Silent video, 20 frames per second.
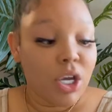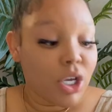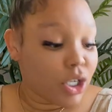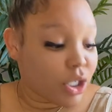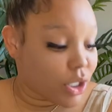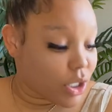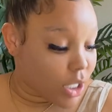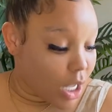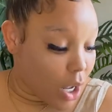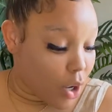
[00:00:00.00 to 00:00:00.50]

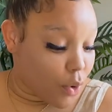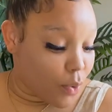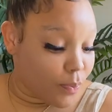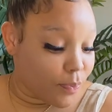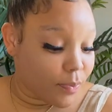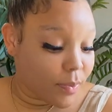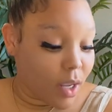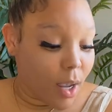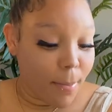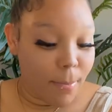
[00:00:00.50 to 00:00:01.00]
So
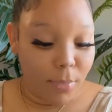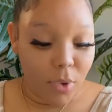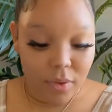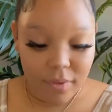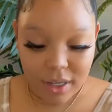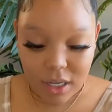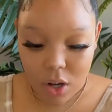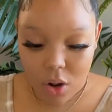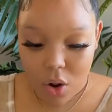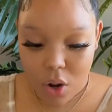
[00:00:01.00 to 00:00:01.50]

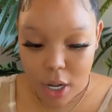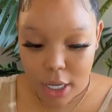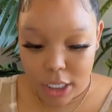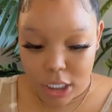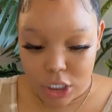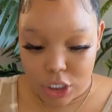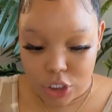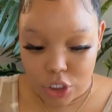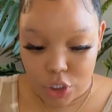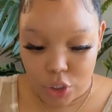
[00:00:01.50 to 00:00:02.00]
moving
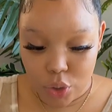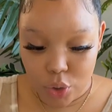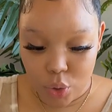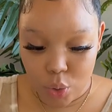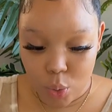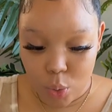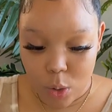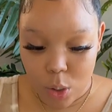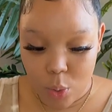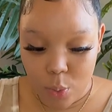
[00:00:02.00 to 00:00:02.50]
on
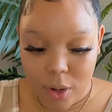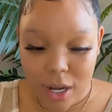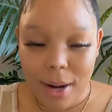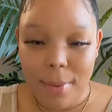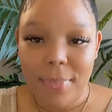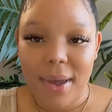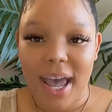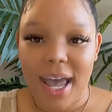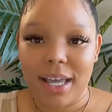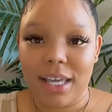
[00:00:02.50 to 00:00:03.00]
to what
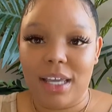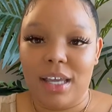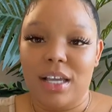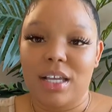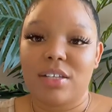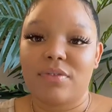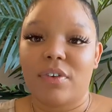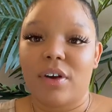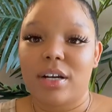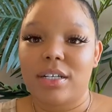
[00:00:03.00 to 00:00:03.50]
I'm packing
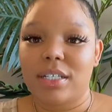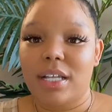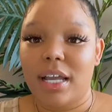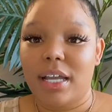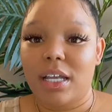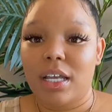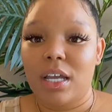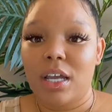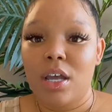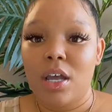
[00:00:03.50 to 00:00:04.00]
as far as
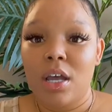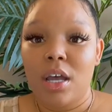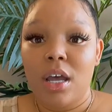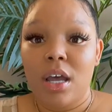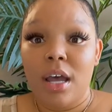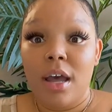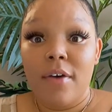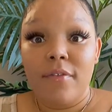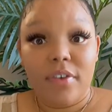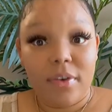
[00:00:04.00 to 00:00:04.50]
like
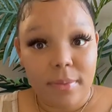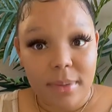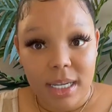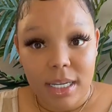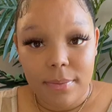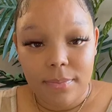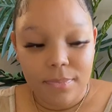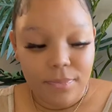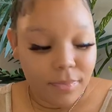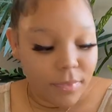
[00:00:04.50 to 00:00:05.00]
for
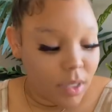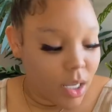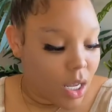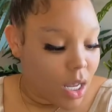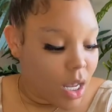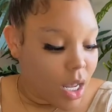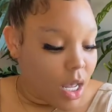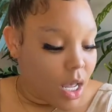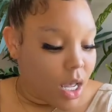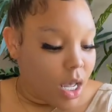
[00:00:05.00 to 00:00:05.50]
me,
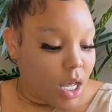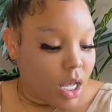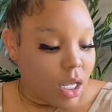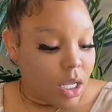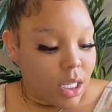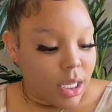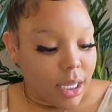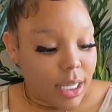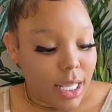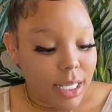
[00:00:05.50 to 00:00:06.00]

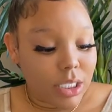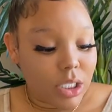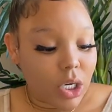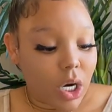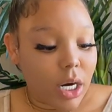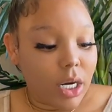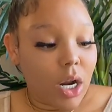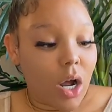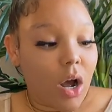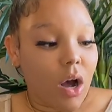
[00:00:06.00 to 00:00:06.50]
let's
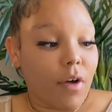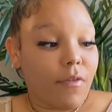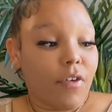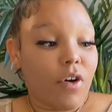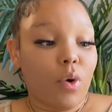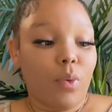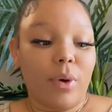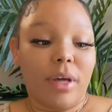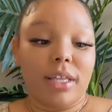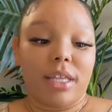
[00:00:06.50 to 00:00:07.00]
start
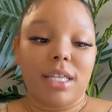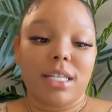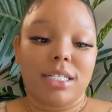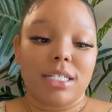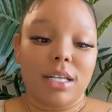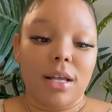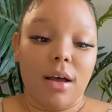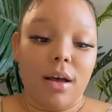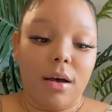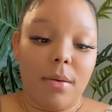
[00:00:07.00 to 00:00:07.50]
off with
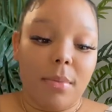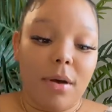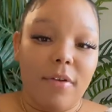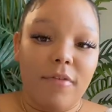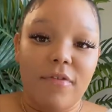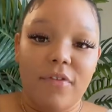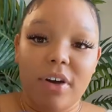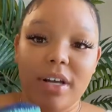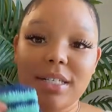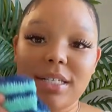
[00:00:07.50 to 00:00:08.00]
some
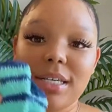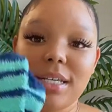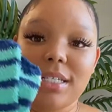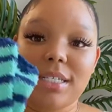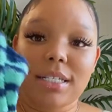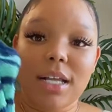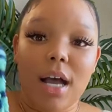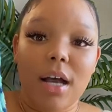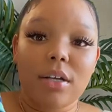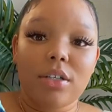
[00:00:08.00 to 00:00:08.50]
fuzzy
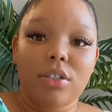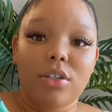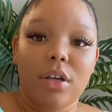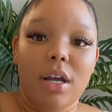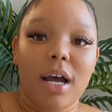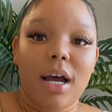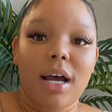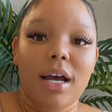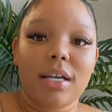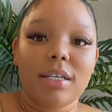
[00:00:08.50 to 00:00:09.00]
socks, you
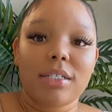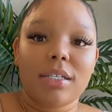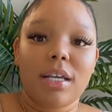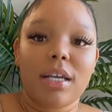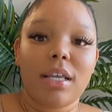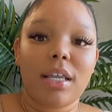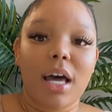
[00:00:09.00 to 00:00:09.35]
guys.